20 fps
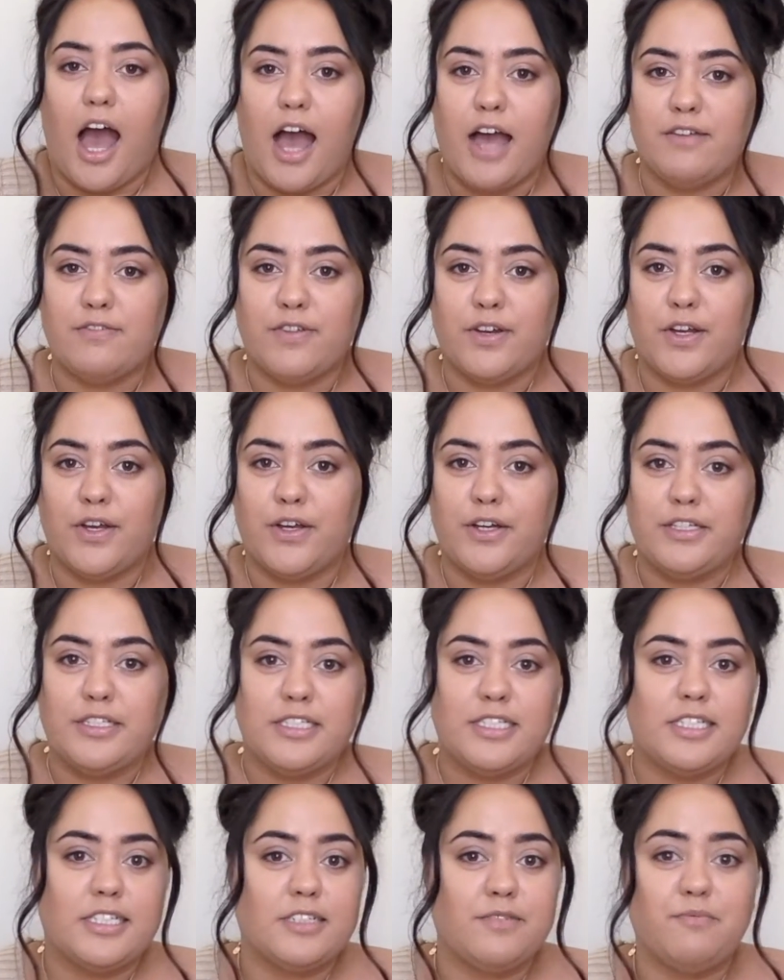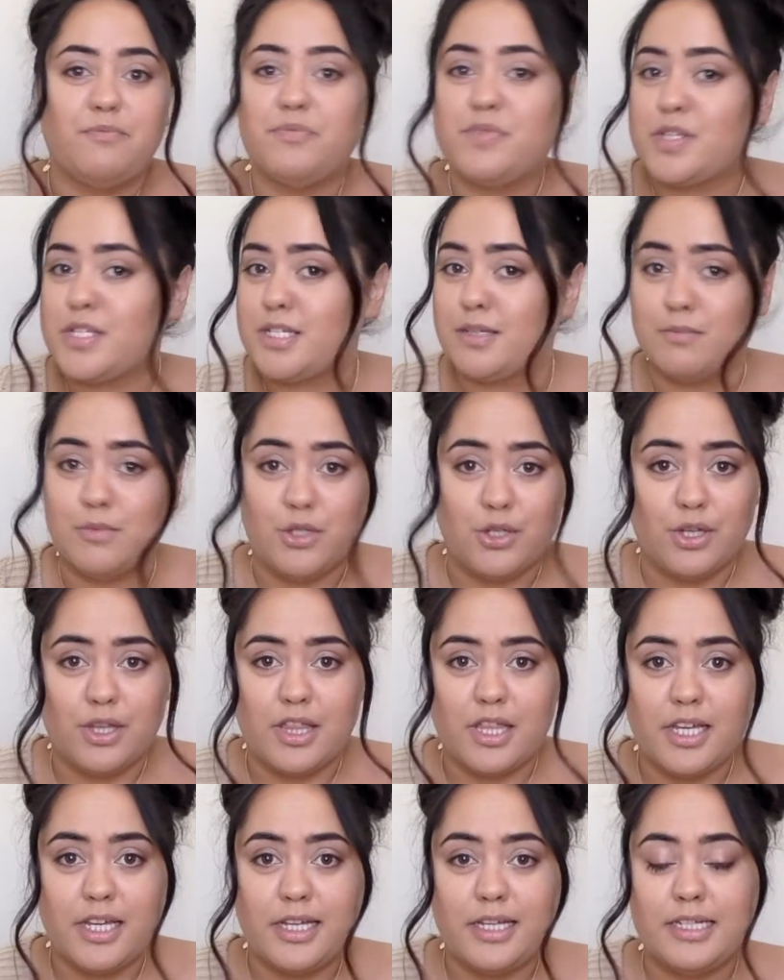I've learnt some new
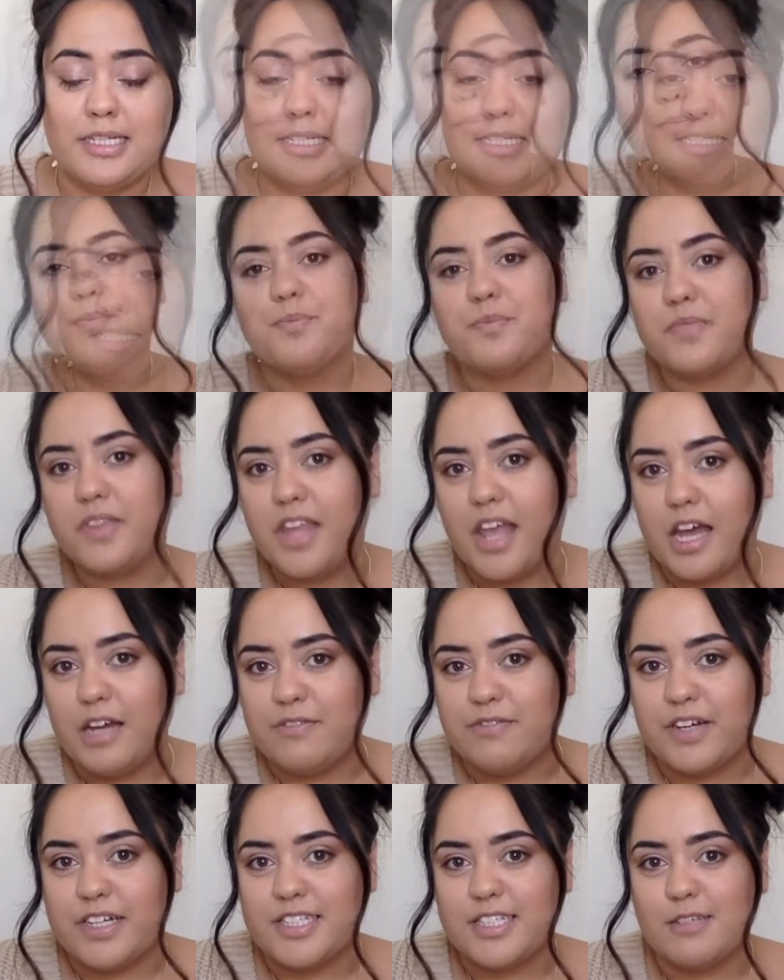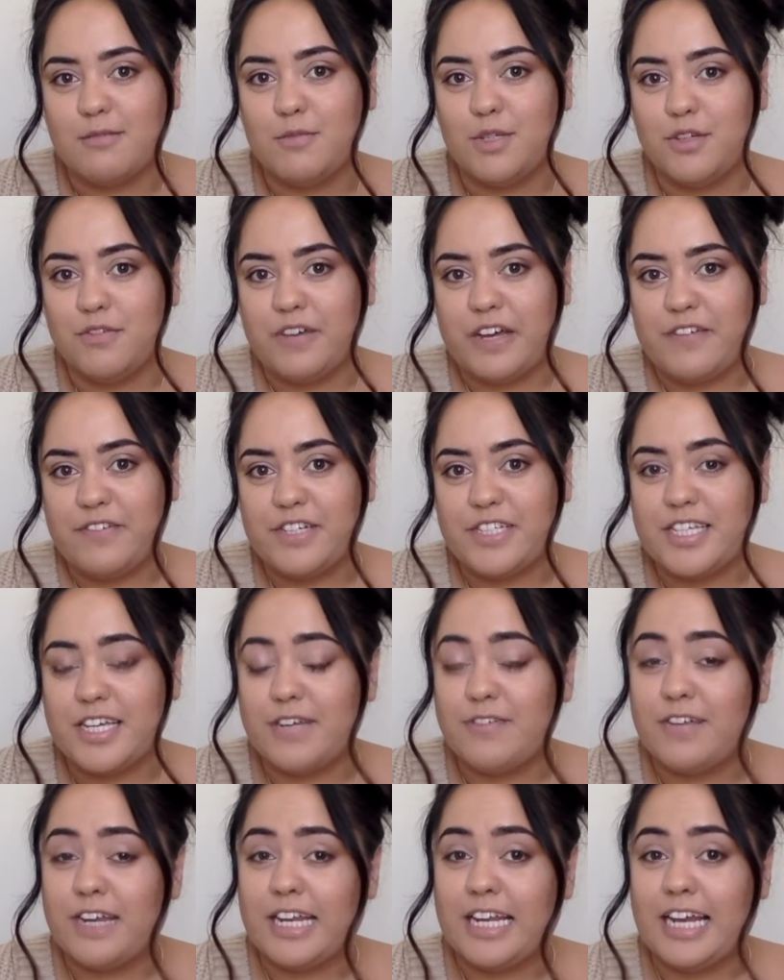things. I found some new favourites I'd
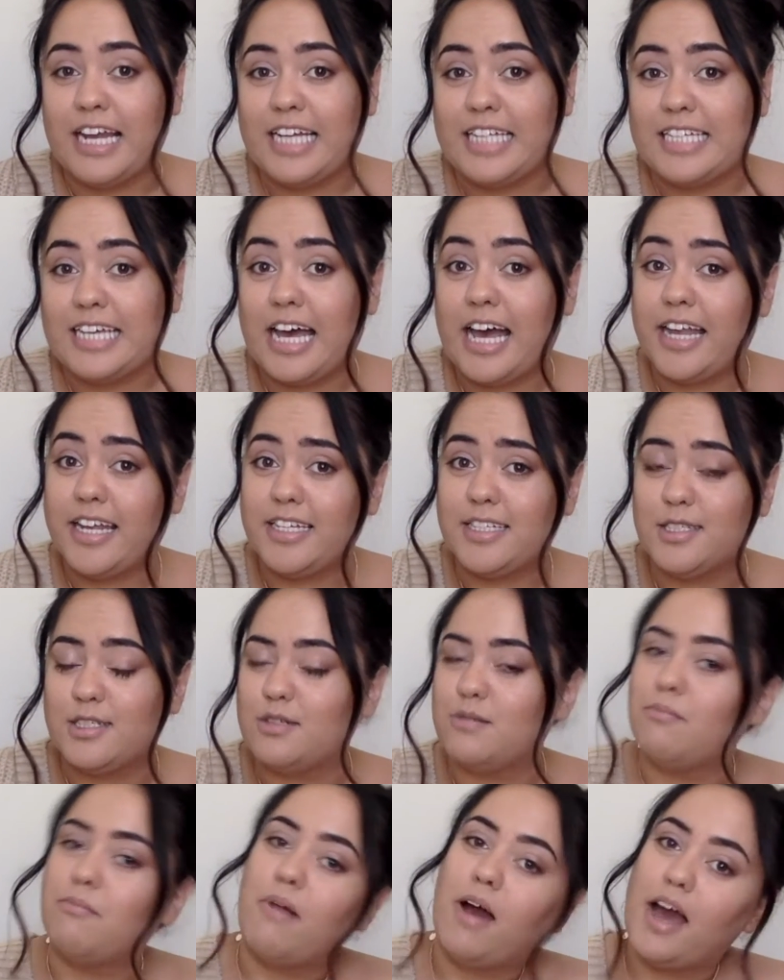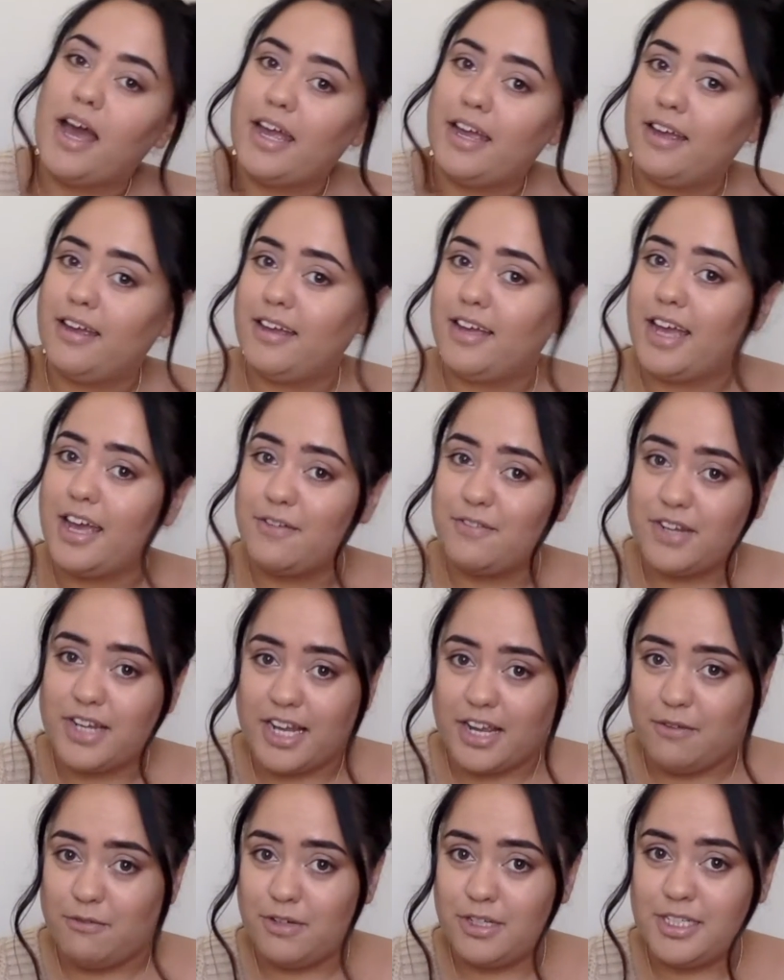really like to add into my
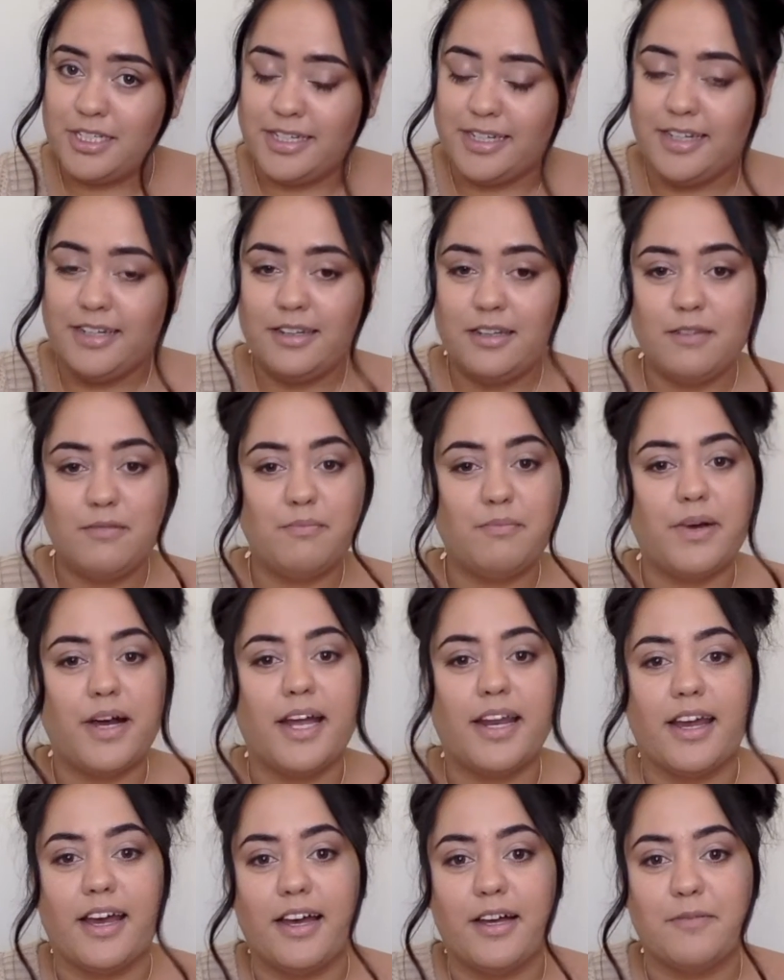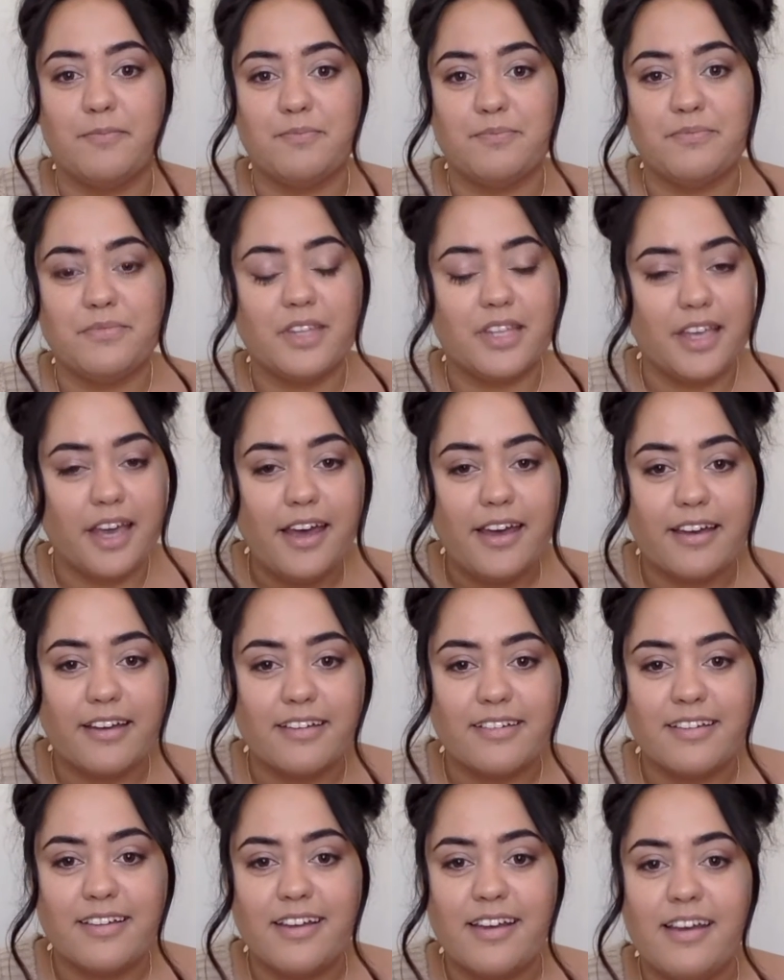everyday routine. But yeah,
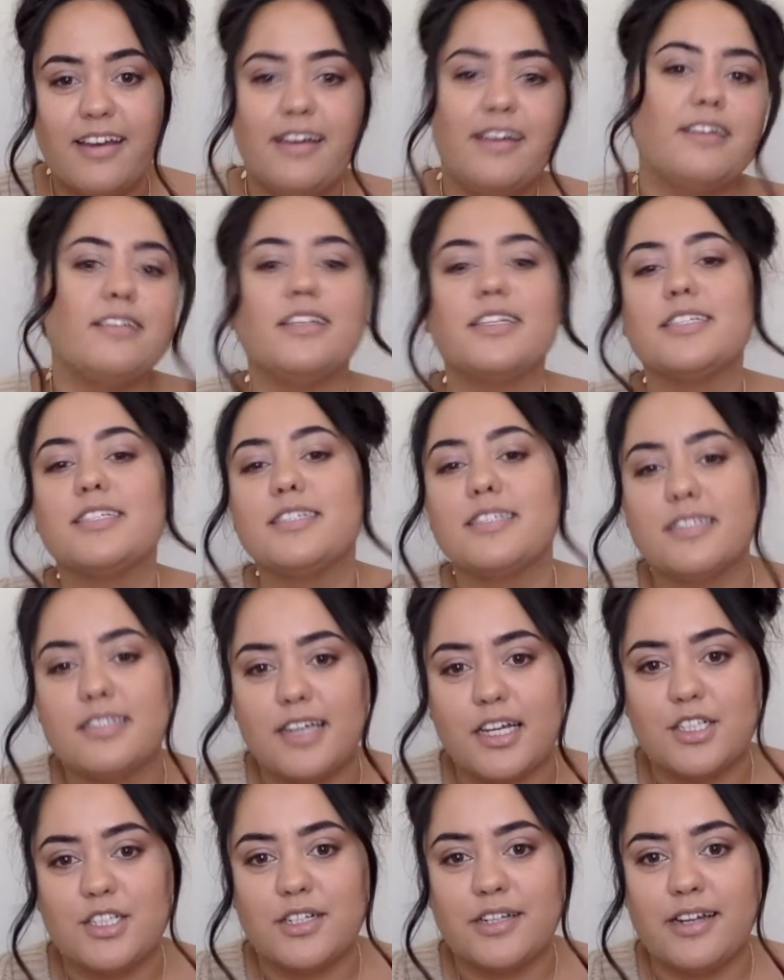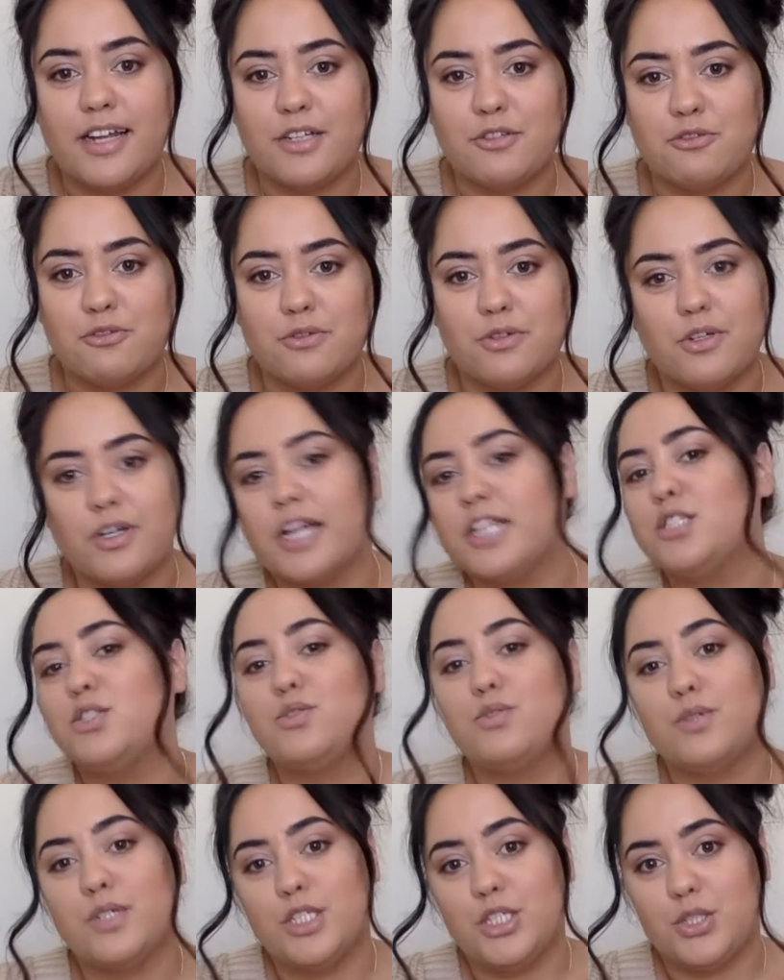this is such a natural look. I
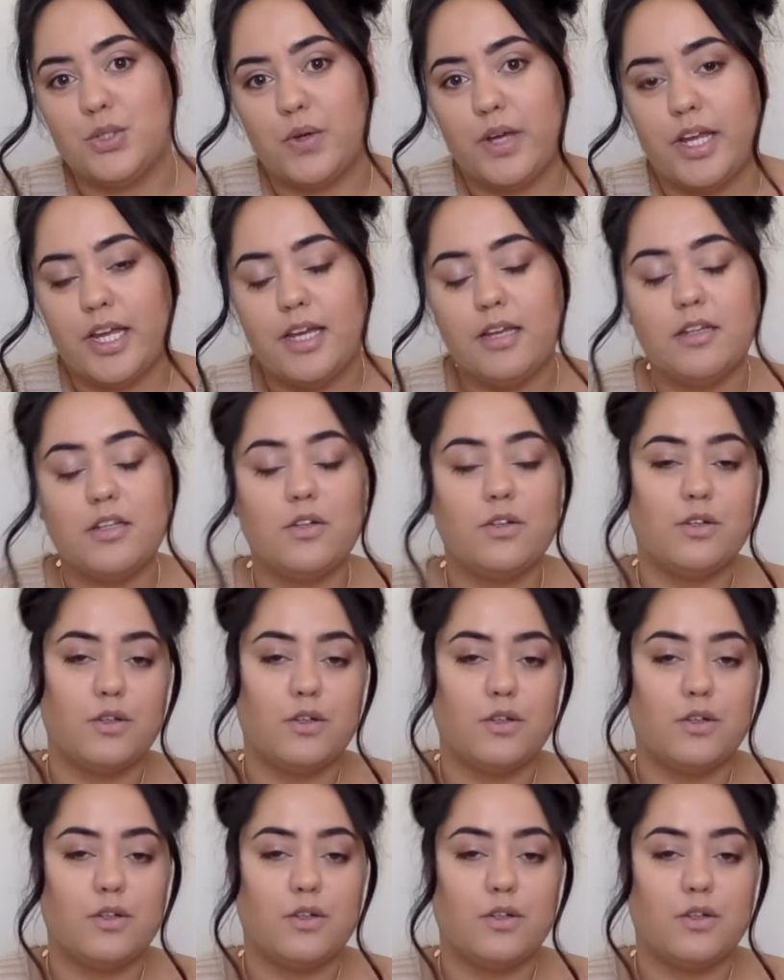do enjoy it.